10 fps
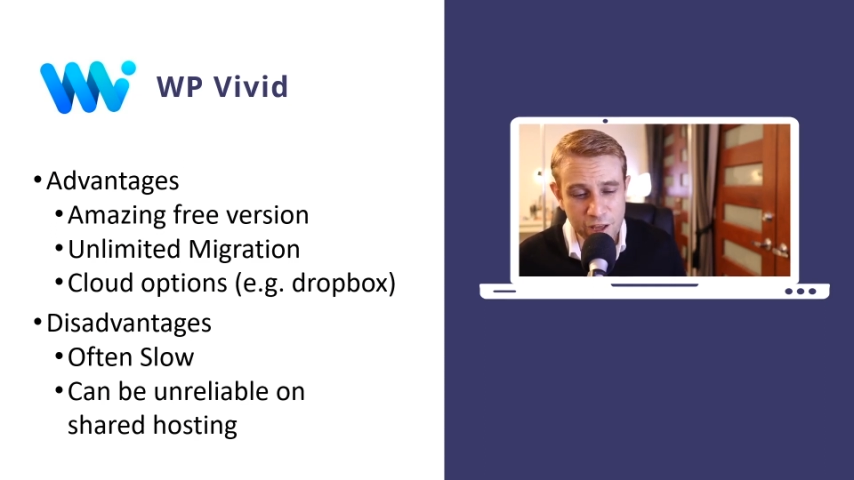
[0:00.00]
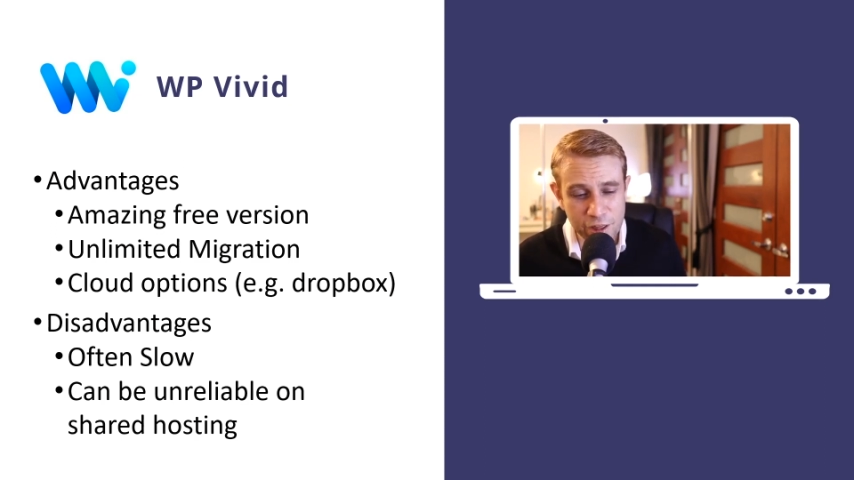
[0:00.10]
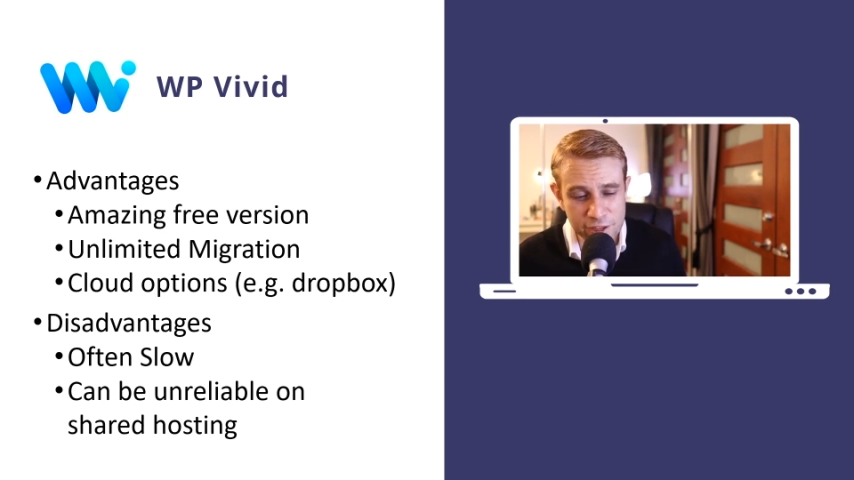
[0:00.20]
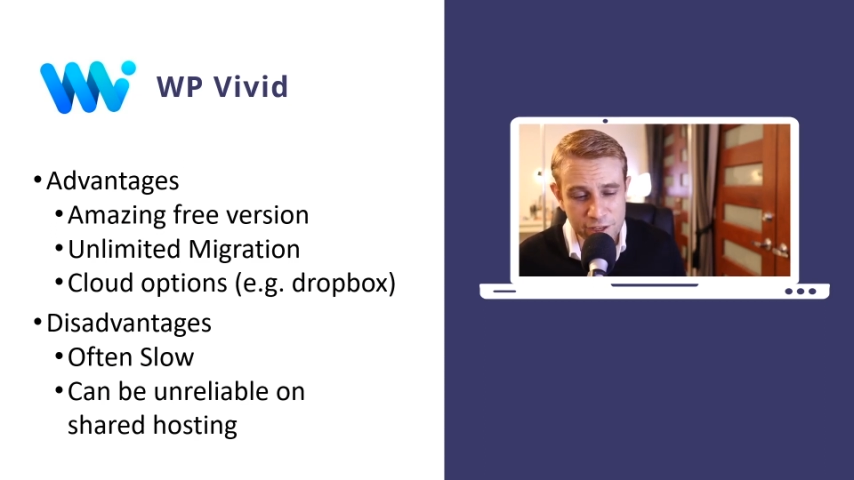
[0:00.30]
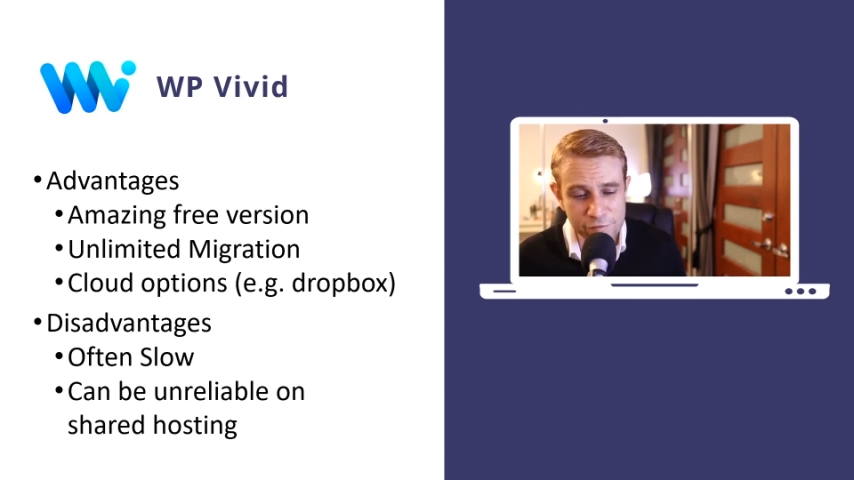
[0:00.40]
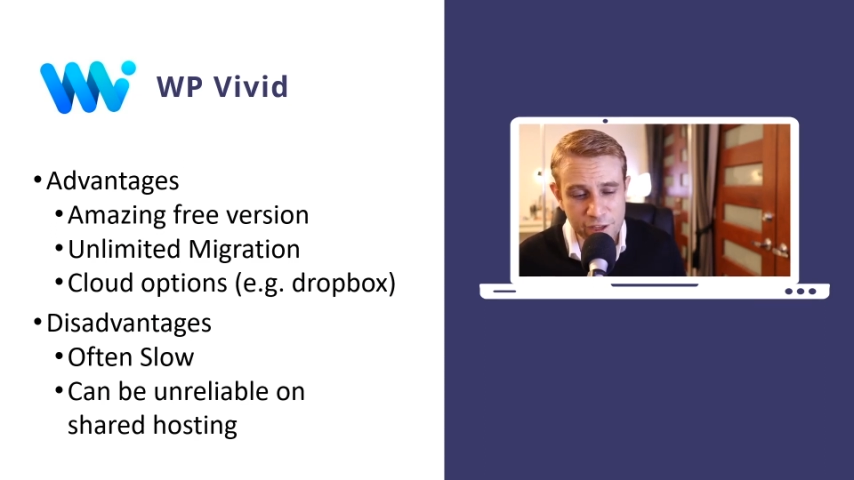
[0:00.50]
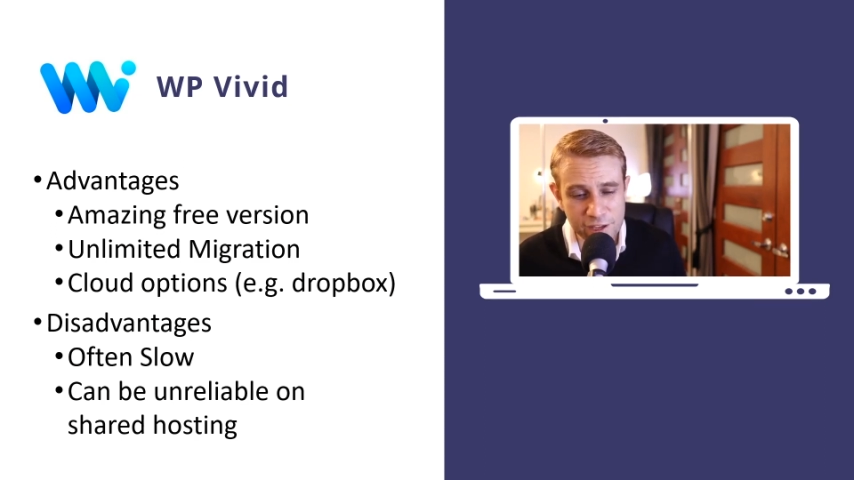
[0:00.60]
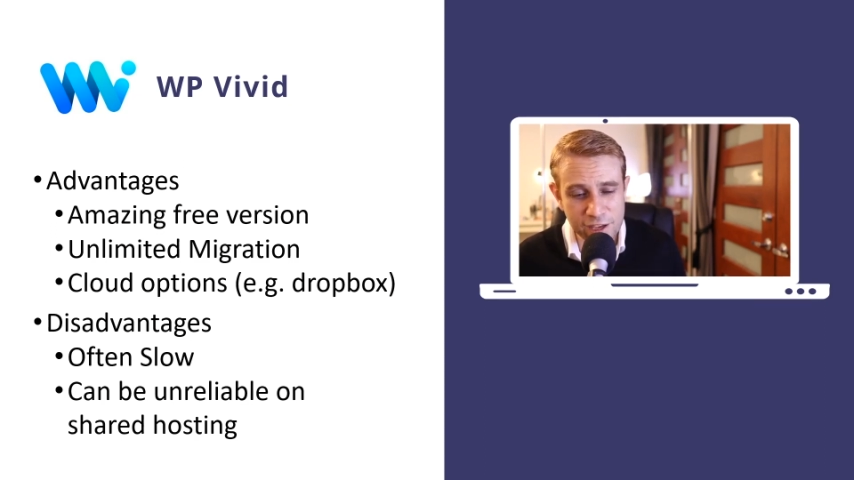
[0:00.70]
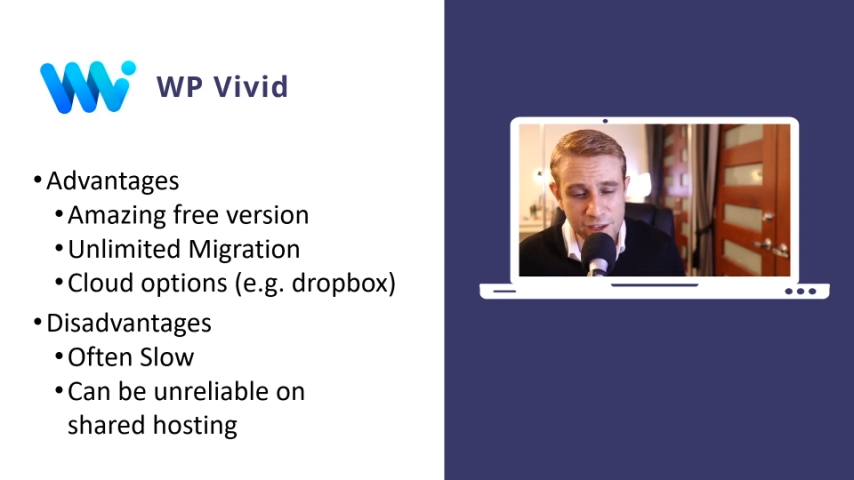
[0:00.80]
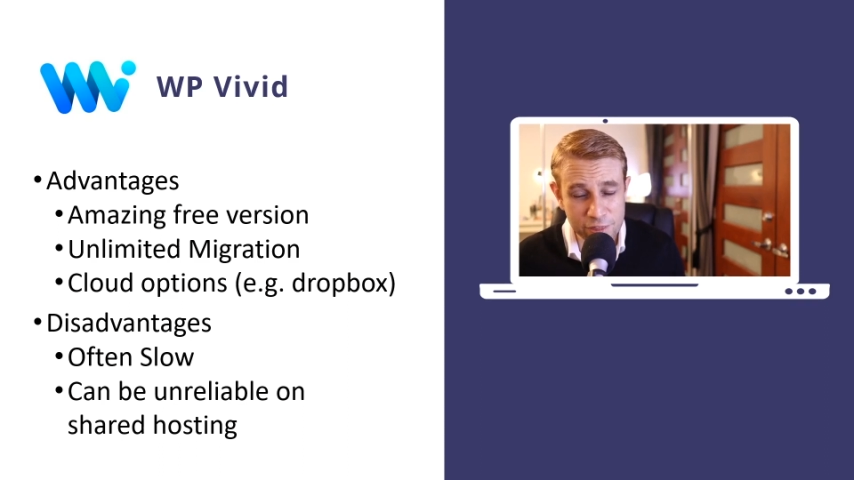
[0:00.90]
I think if they
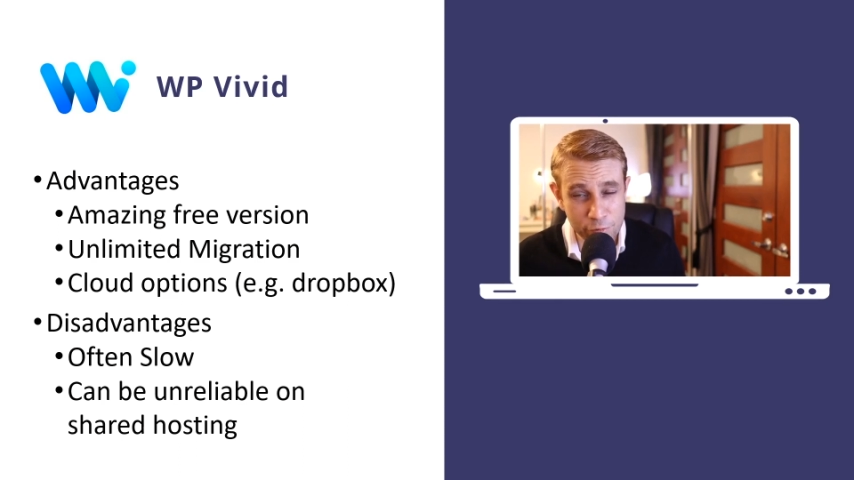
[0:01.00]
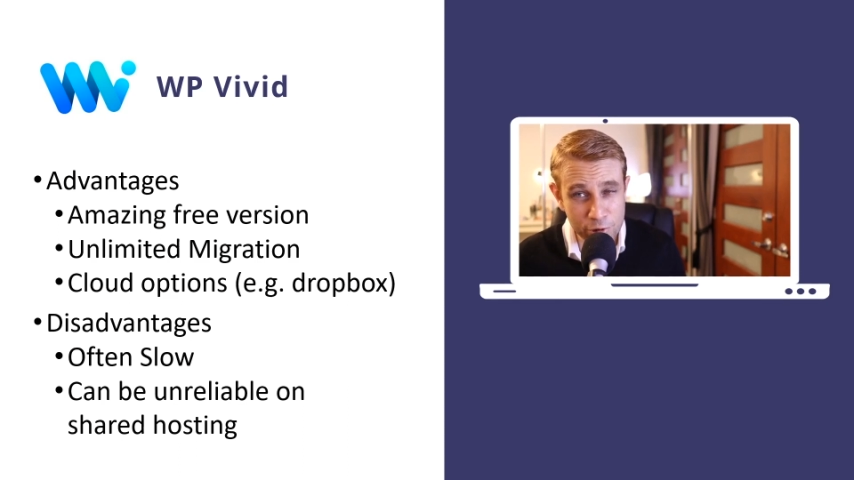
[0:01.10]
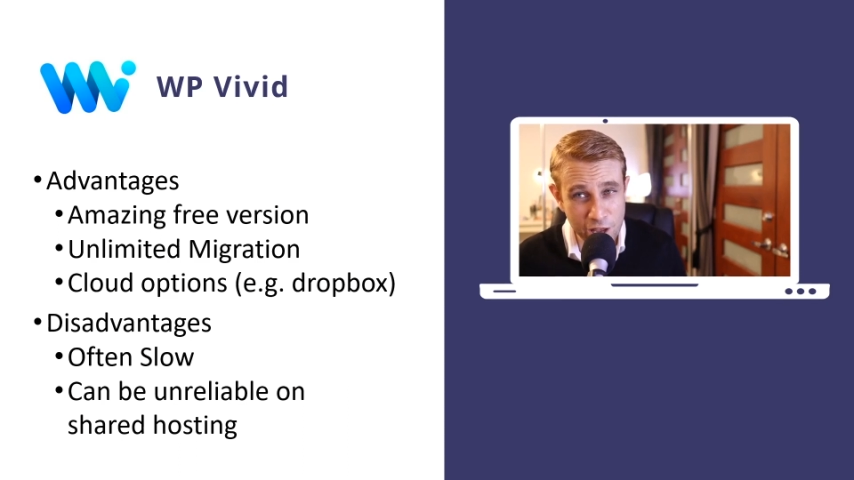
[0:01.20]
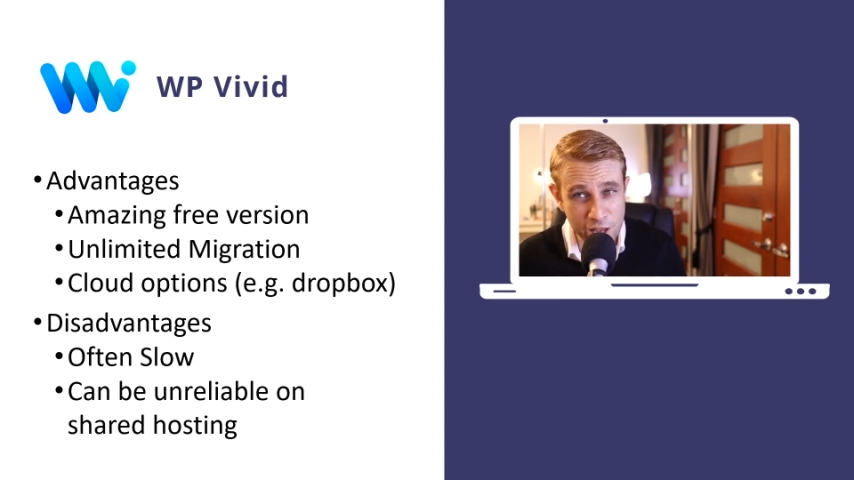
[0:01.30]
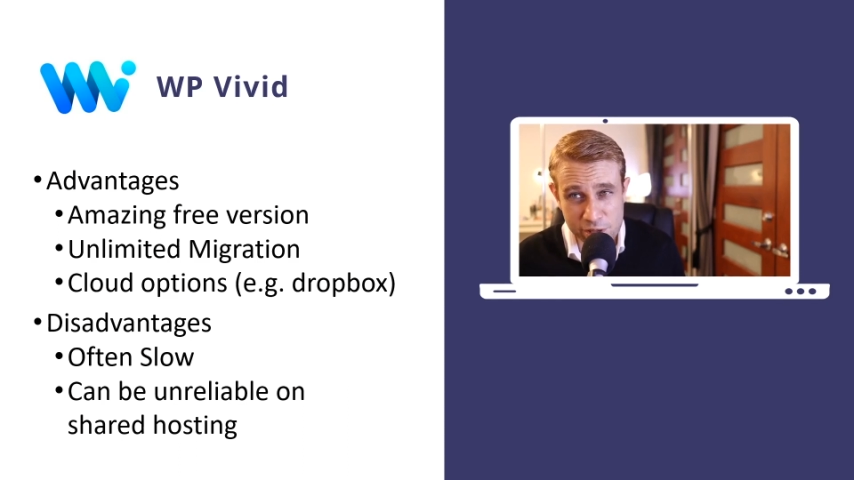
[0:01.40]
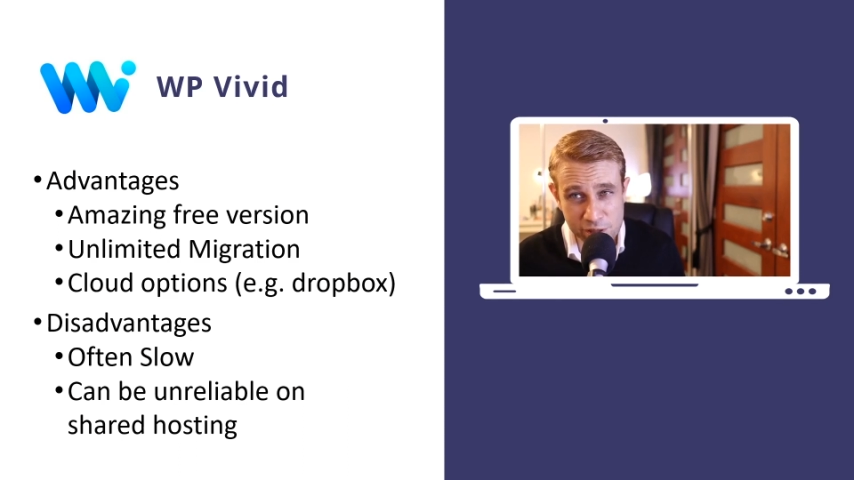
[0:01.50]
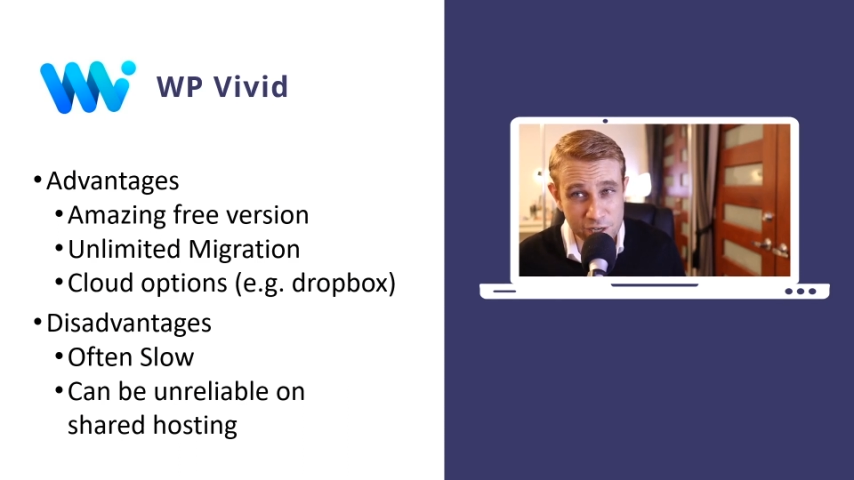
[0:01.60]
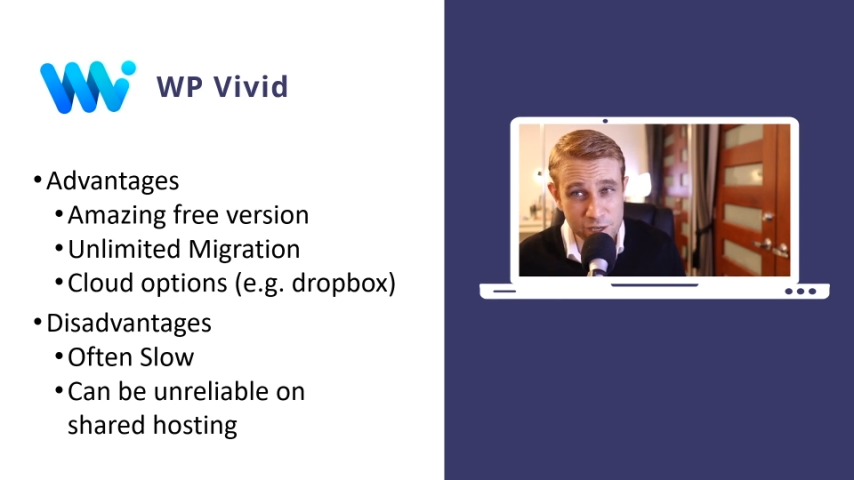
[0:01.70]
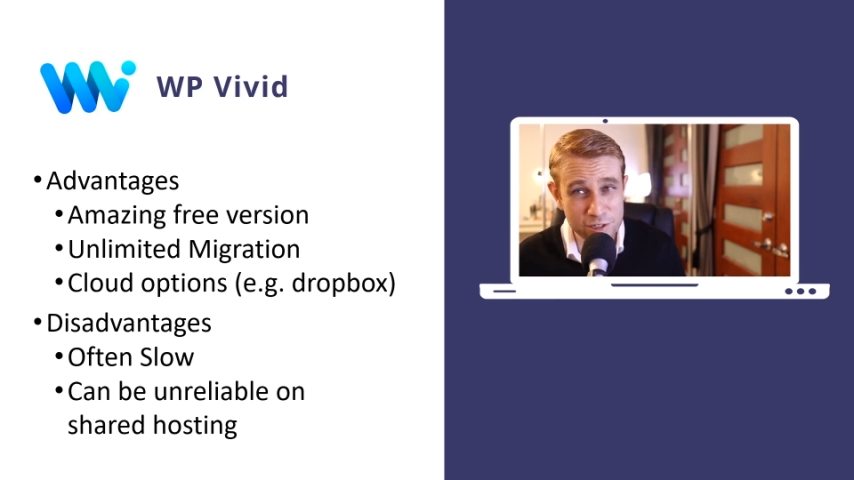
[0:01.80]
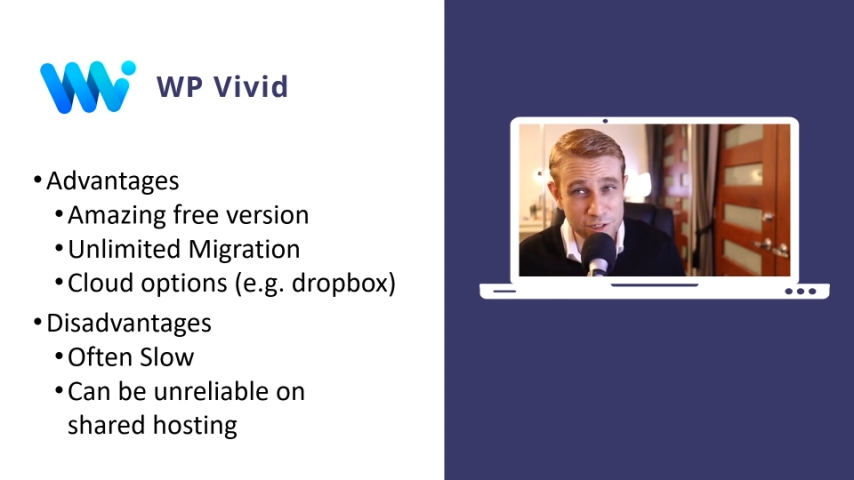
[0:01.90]
can get the reliability